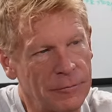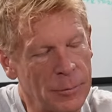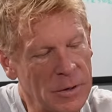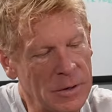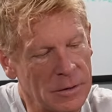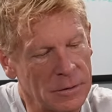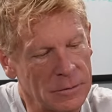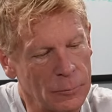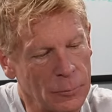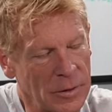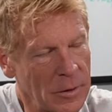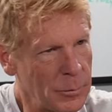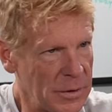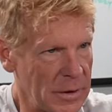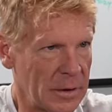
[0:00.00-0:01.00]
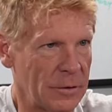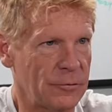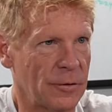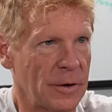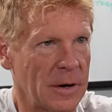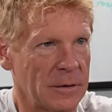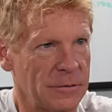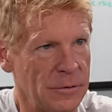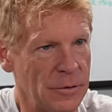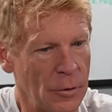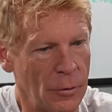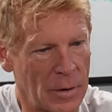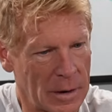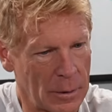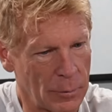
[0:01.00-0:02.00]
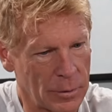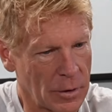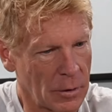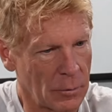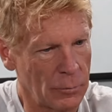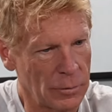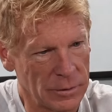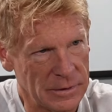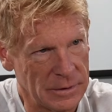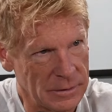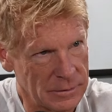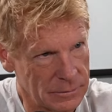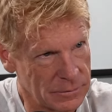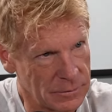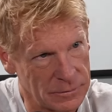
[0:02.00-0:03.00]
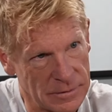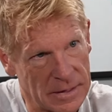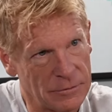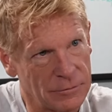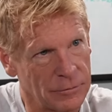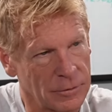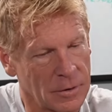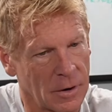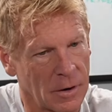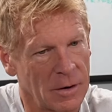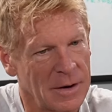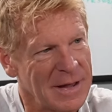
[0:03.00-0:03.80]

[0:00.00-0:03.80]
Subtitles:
for me to, without being on a track, to know how a car really, the nature of the car.